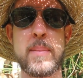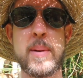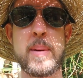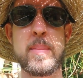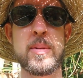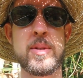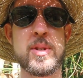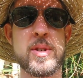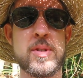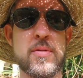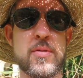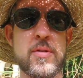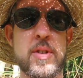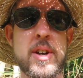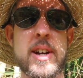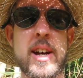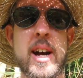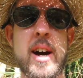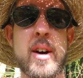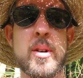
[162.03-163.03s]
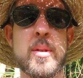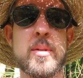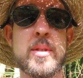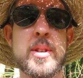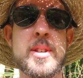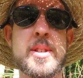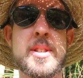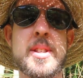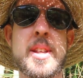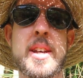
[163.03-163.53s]
People just freak out over
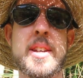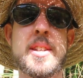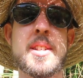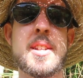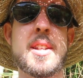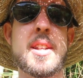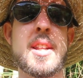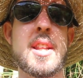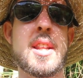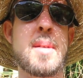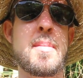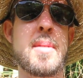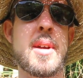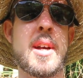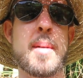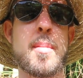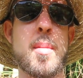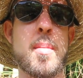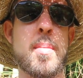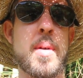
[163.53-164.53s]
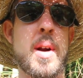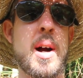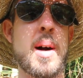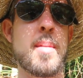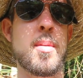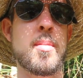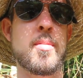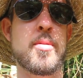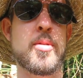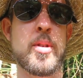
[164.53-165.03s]
these things and then they become a
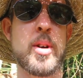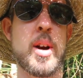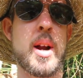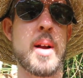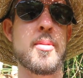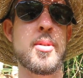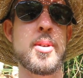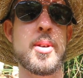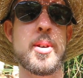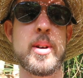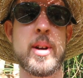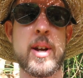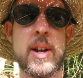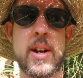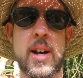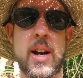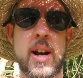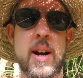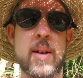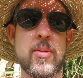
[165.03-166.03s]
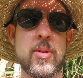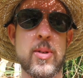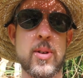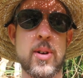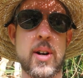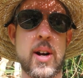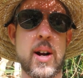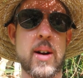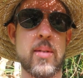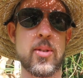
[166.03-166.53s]
problem forever and
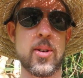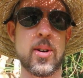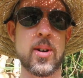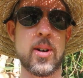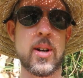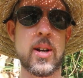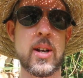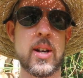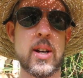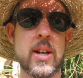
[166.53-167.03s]
ever and ever.